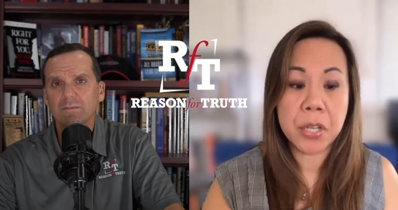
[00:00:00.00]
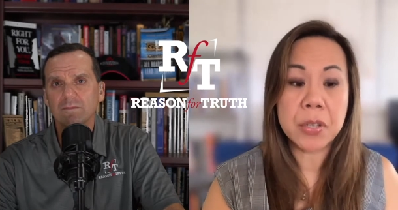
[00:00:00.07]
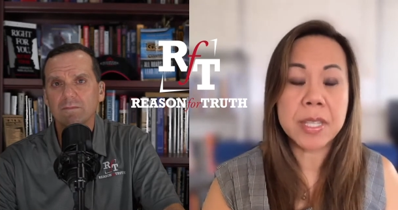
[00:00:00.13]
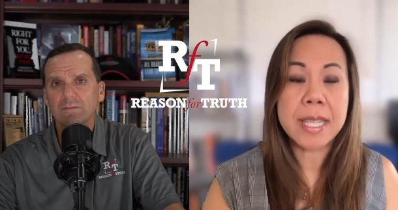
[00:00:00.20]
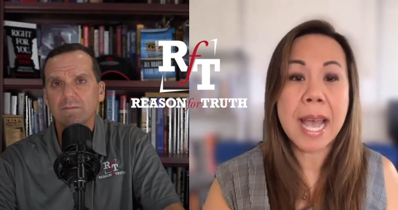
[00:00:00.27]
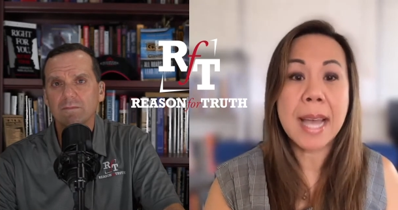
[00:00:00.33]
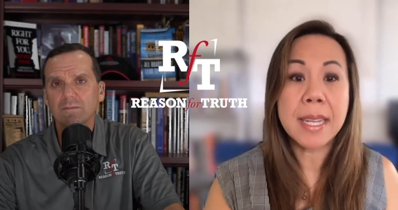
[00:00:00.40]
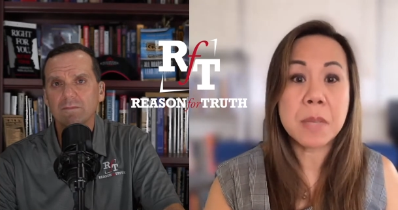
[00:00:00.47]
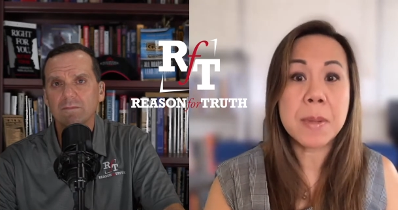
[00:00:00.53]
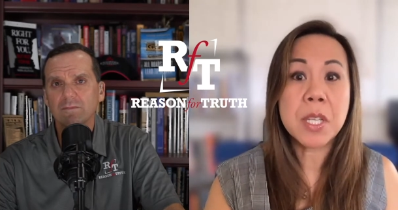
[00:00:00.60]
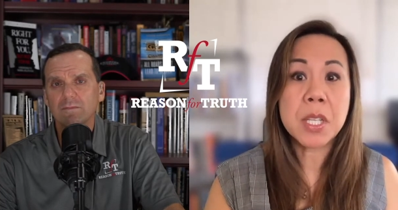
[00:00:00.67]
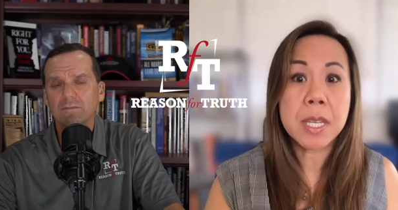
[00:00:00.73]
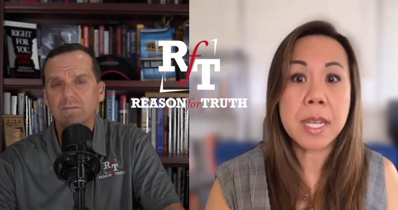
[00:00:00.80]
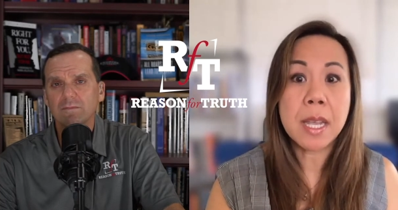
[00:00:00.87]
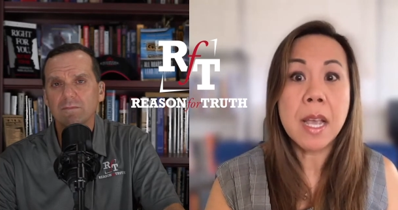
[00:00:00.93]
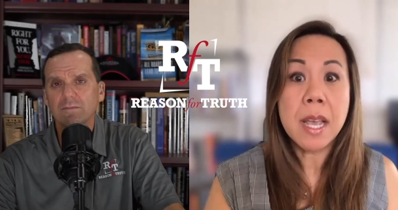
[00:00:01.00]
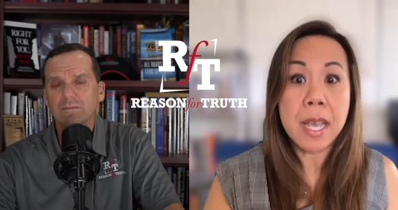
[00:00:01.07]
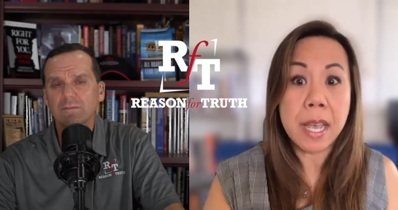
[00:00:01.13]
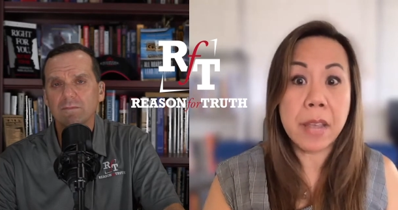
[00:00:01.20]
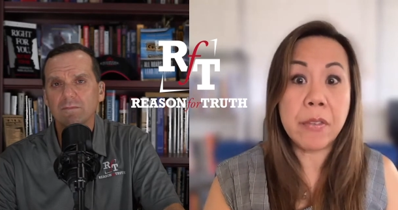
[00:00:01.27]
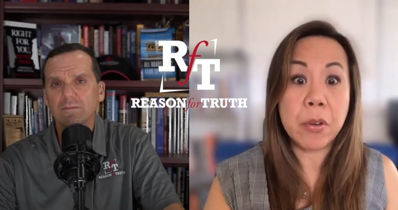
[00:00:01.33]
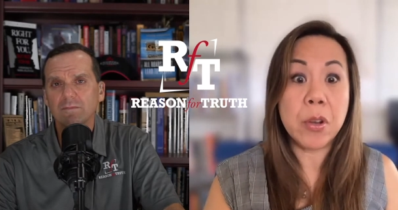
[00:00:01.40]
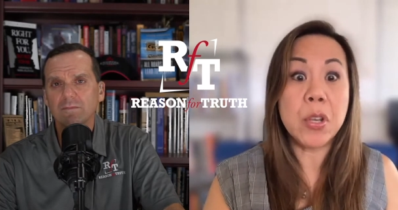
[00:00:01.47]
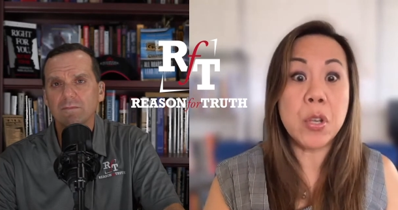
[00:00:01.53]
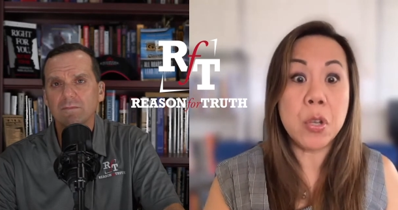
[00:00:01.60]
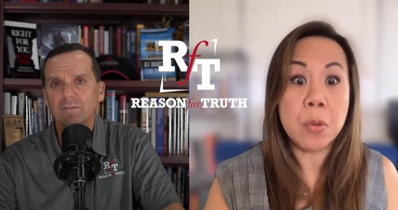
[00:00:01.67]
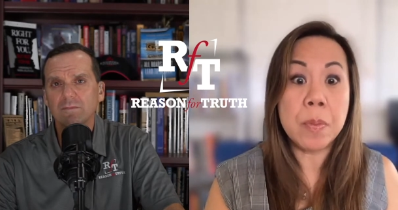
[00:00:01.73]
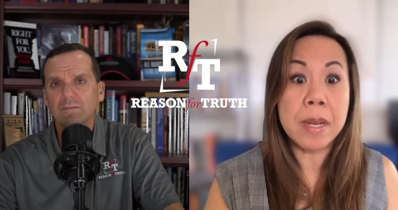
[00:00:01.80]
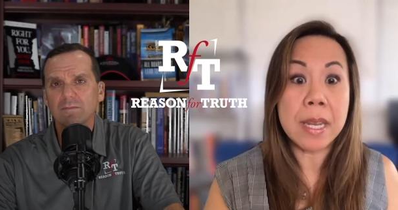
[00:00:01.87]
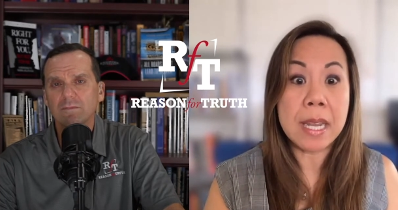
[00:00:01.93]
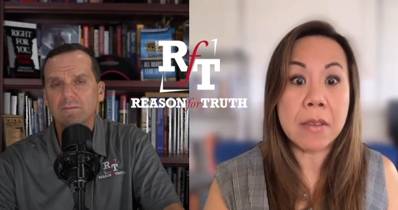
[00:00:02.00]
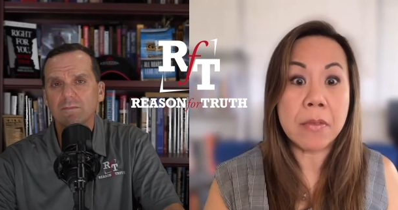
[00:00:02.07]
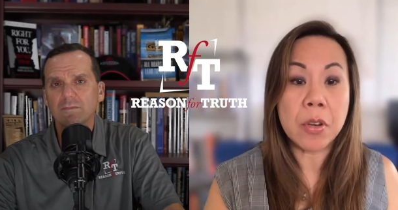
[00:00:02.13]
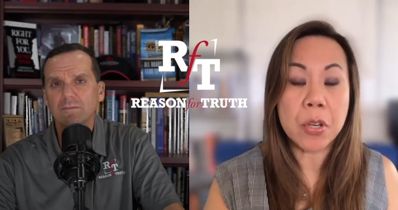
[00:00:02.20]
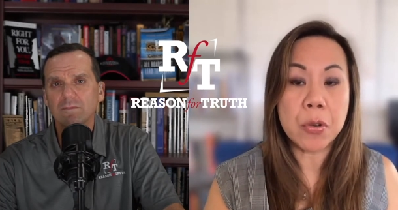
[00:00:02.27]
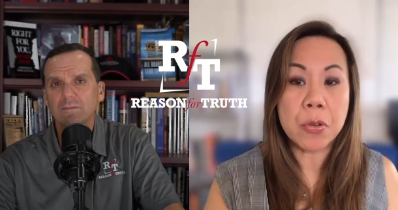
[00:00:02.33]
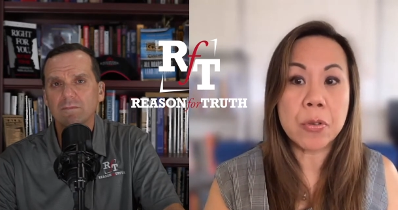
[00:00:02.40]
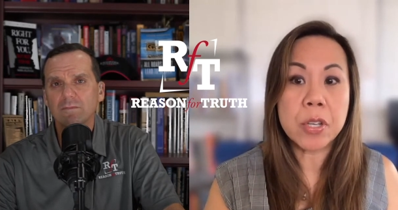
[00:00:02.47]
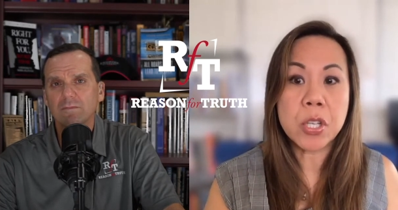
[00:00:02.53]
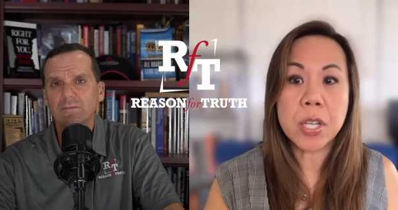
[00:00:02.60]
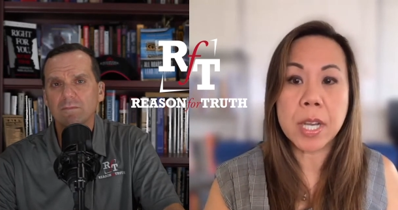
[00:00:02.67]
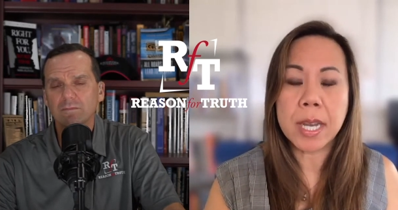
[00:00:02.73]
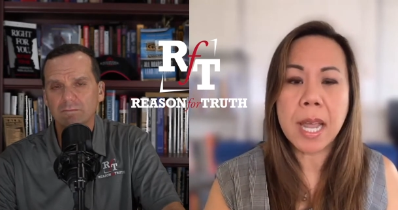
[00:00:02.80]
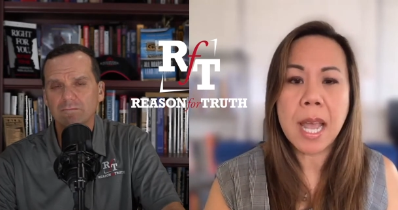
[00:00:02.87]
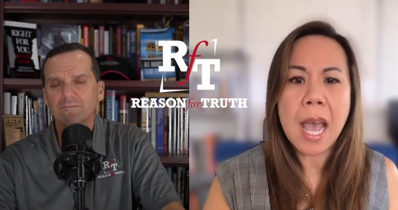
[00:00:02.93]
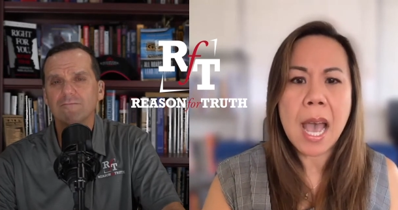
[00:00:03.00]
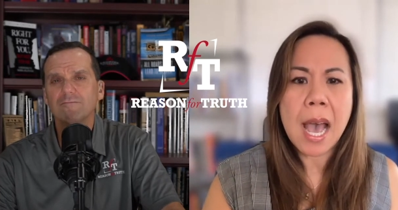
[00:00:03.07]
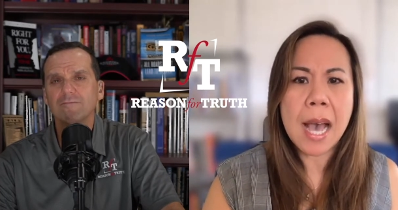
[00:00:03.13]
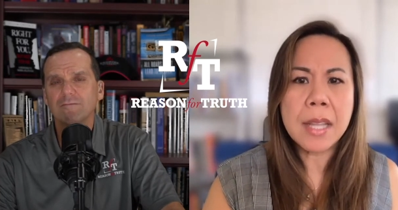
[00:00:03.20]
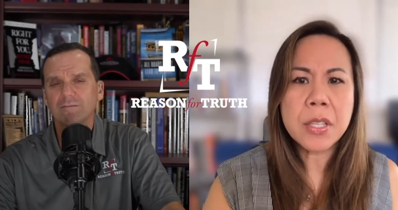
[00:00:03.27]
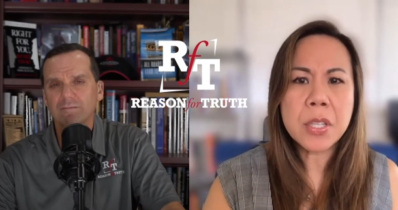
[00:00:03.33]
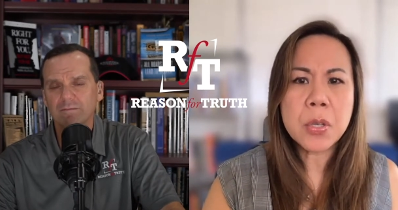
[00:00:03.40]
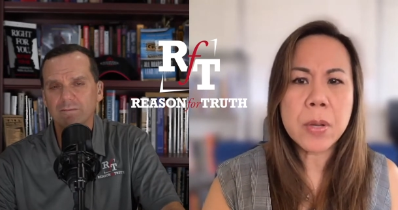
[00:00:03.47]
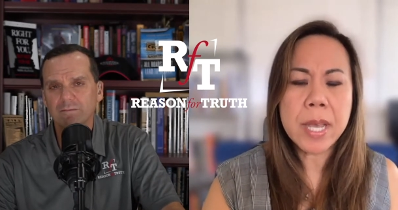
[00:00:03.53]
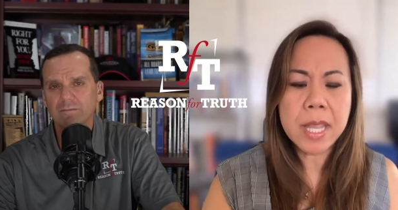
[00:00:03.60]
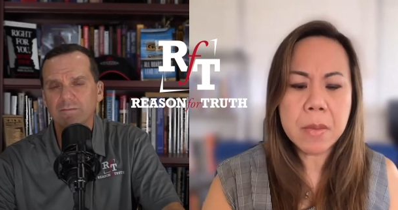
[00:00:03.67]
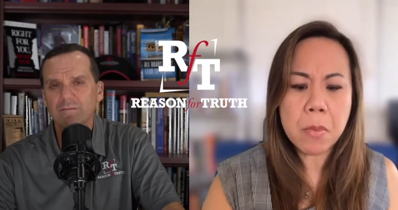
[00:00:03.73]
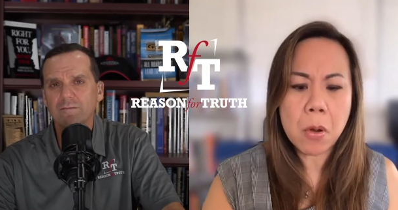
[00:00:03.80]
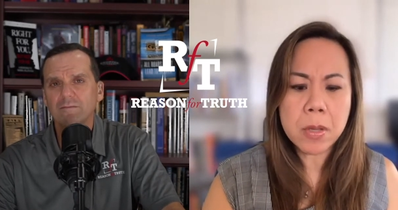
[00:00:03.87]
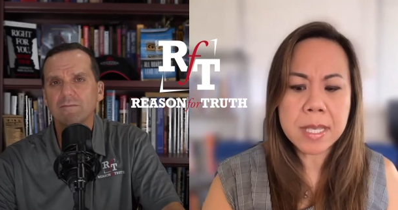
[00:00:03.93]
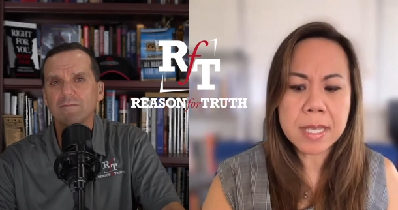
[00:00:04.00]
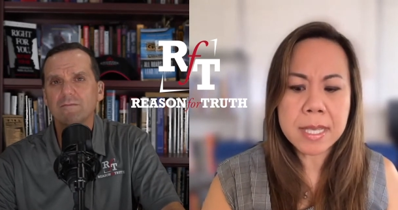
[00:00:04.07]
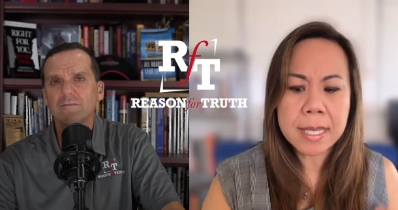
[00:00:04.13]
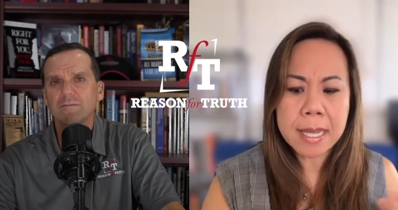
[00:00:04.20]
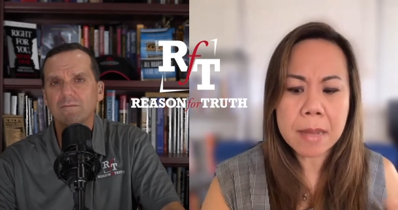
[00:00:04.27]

Speaker 1: understand, especially if you're a new believer, a new Christian. Mm. And so, in the most